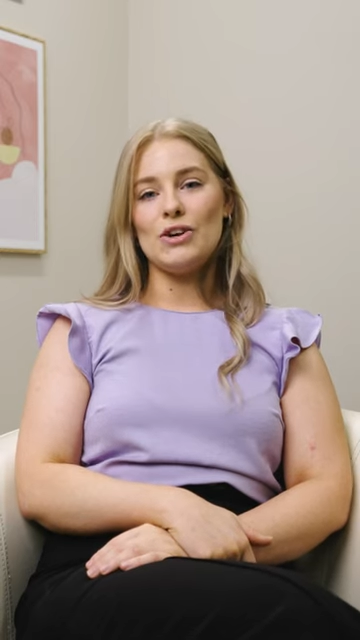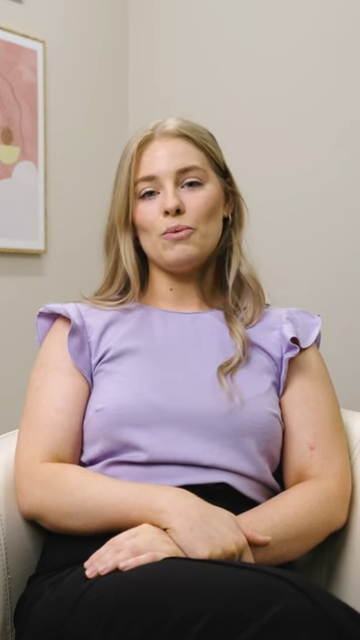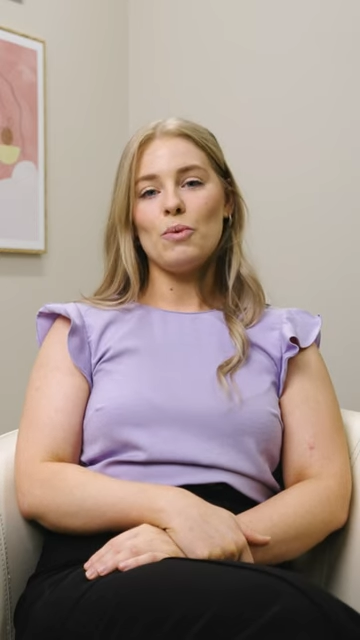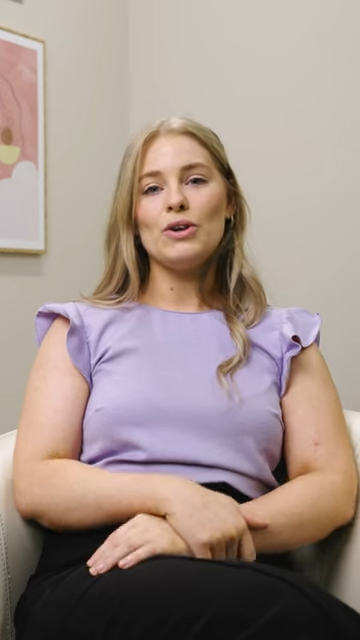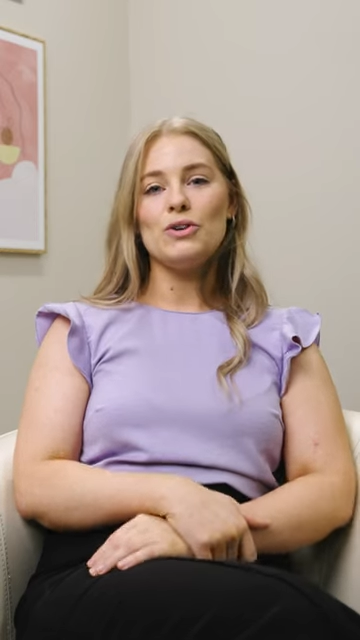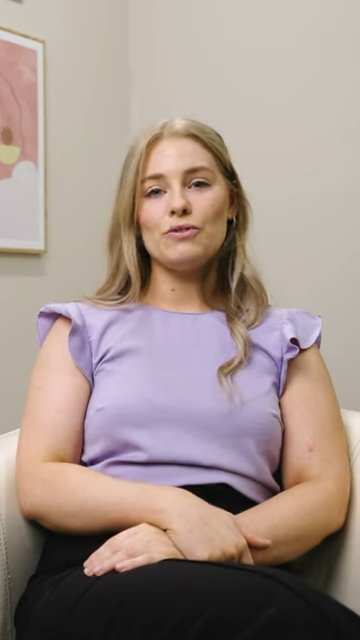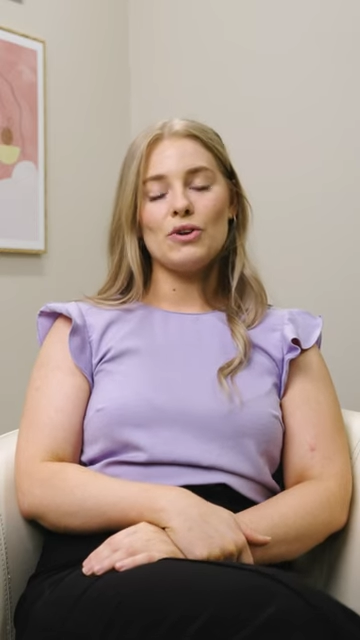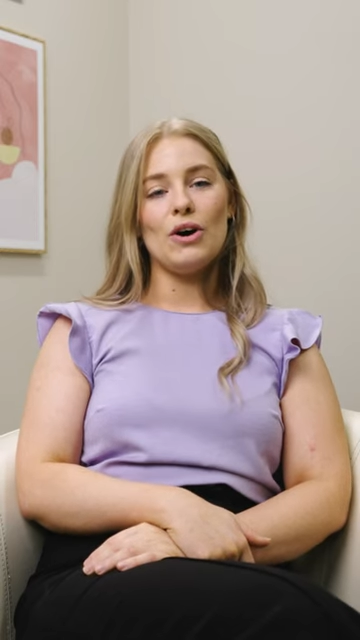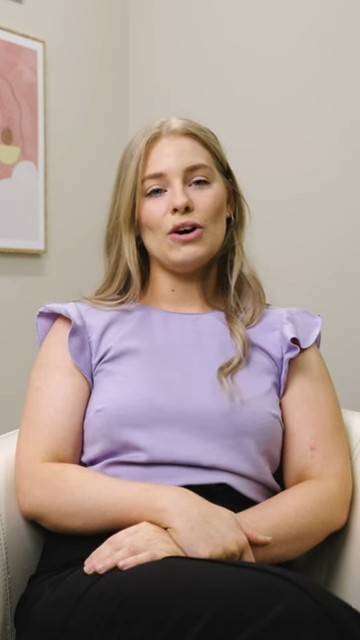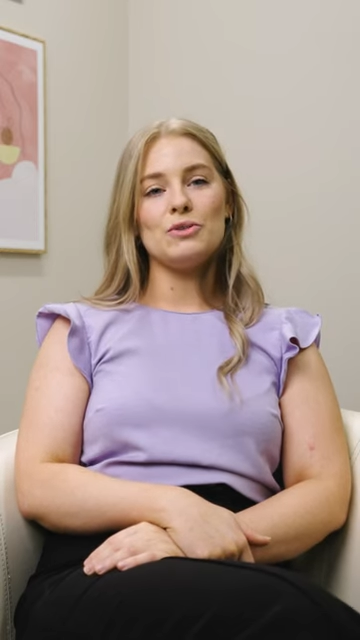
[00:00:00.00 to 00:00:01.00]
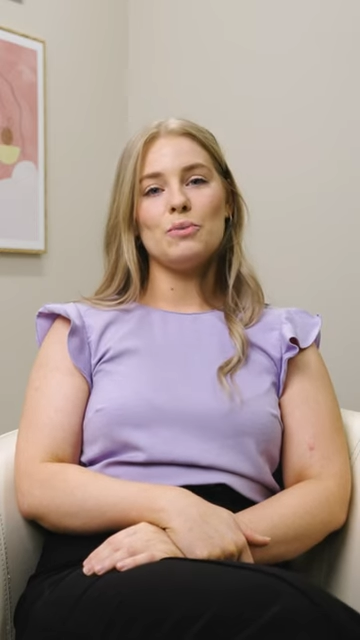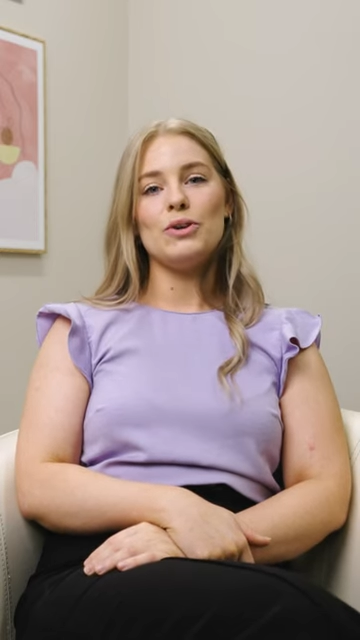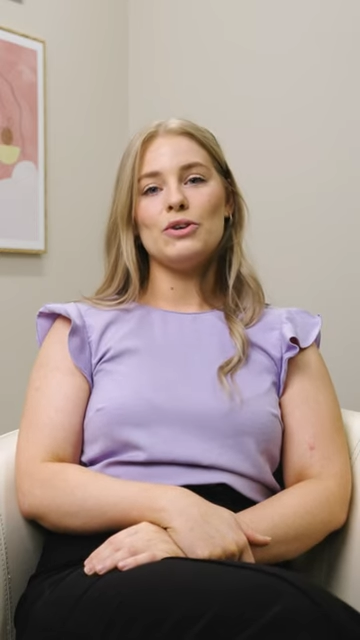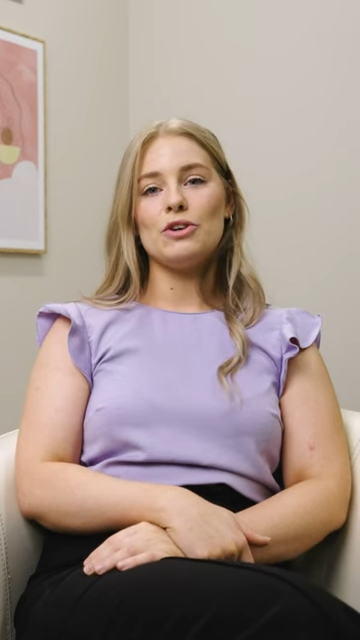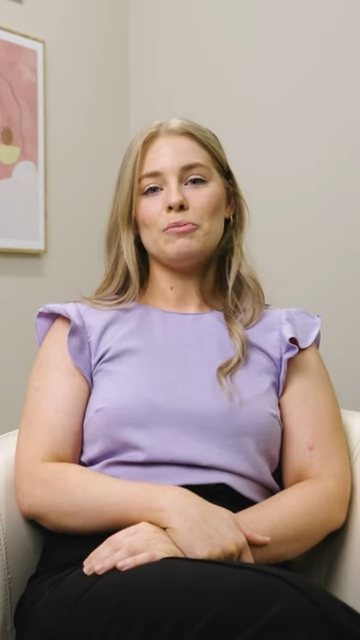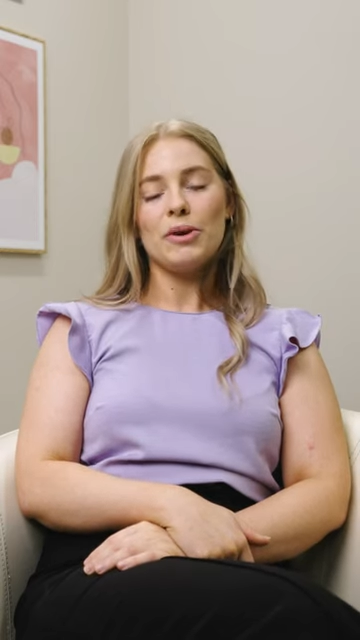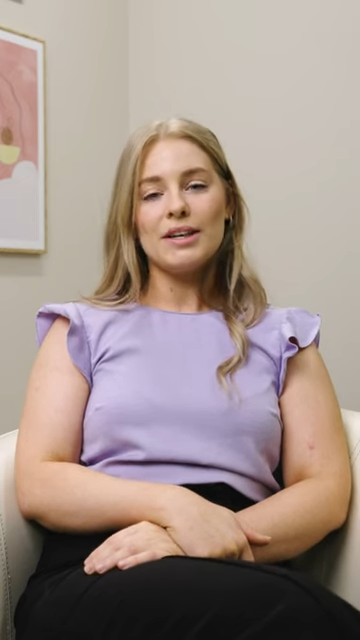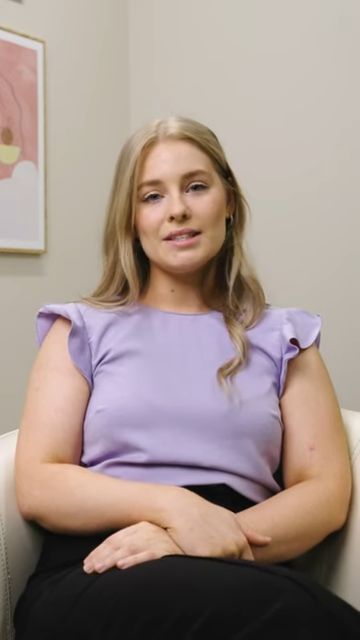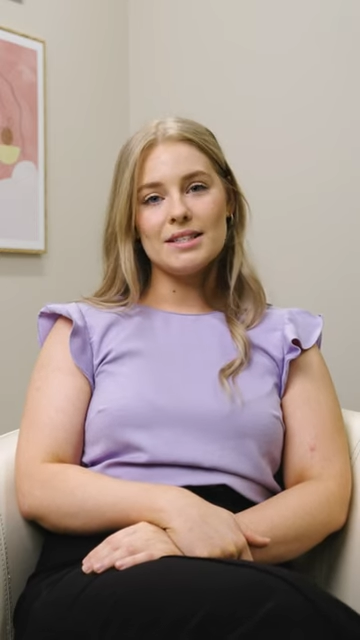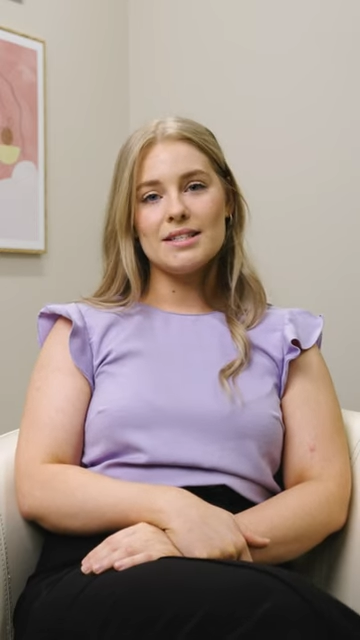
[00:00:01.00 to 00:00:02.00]
you know, what you've got, what you can
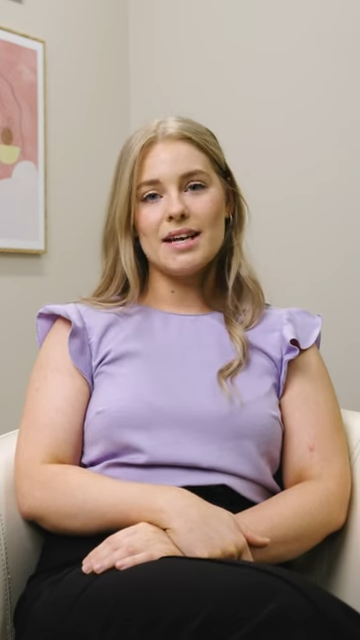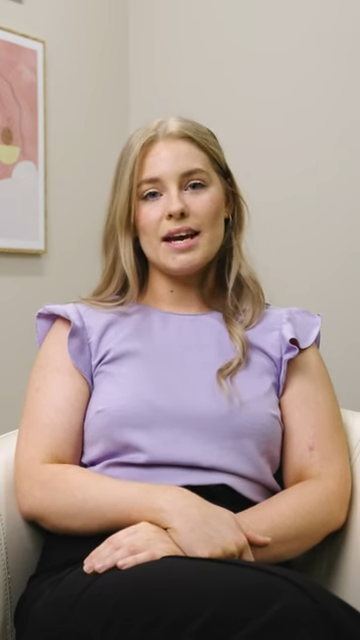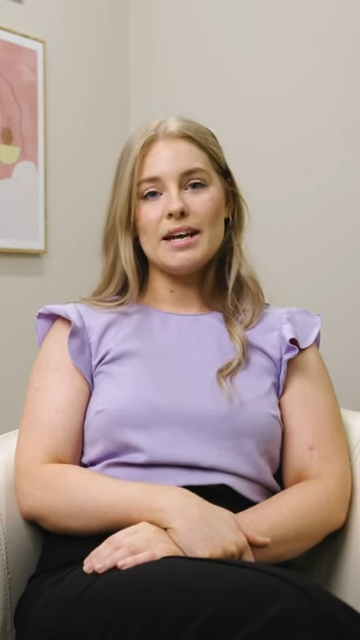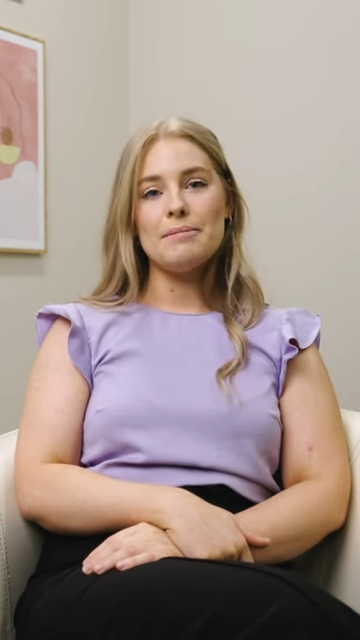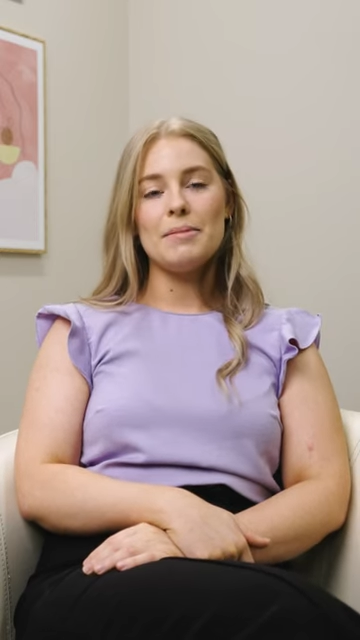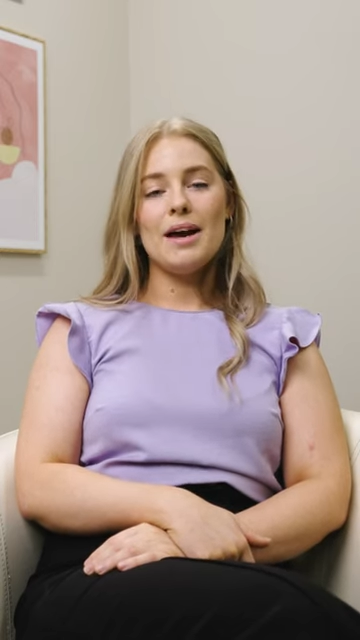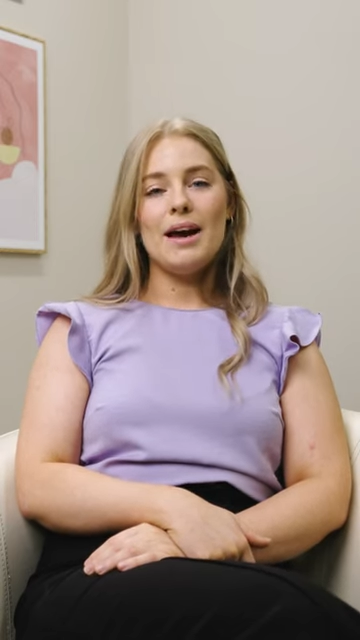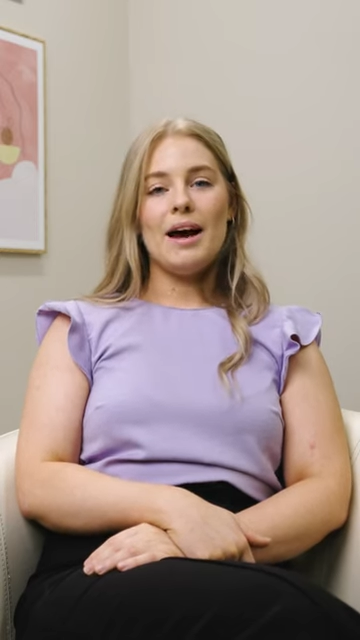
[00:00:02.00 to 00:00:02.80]
bring to the team,